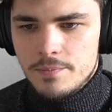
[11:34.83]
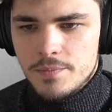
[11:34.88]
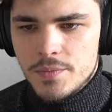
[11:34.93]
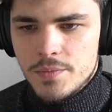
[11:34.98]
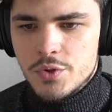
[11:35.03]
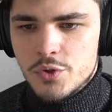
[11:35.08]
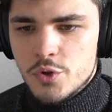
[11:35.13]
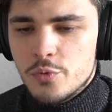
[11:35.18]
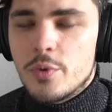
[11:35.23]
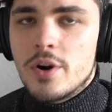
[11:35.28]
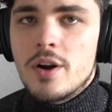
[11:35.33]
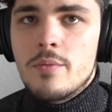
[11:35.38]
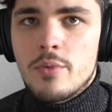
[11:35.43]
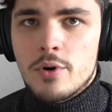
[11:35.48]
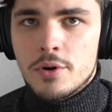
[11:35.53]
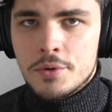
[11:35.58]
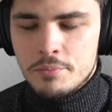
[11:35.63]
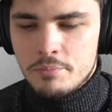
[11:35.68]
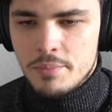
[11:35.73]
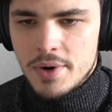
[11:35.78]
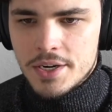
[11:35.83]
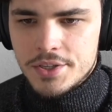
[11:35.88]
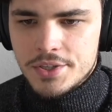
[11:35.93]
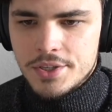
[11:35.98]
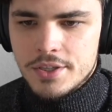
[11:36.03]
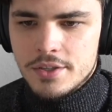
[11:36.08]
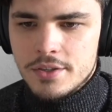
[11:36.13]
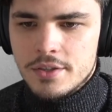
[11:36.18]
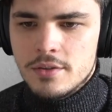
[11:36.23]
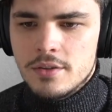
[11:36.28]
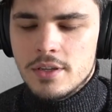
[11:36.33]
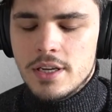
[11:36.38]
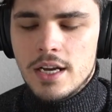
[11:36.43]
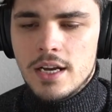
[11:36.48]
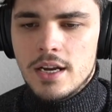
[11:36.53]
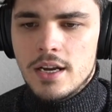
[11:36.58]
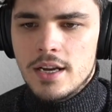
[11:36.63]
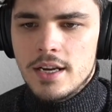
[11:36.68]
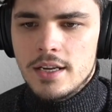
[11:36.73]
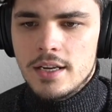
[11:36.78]
Super important person.
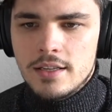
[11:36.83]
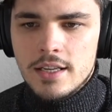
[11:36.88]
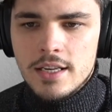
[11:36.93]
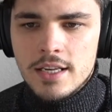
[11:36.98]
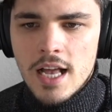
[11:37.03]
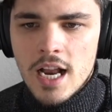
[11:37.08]
It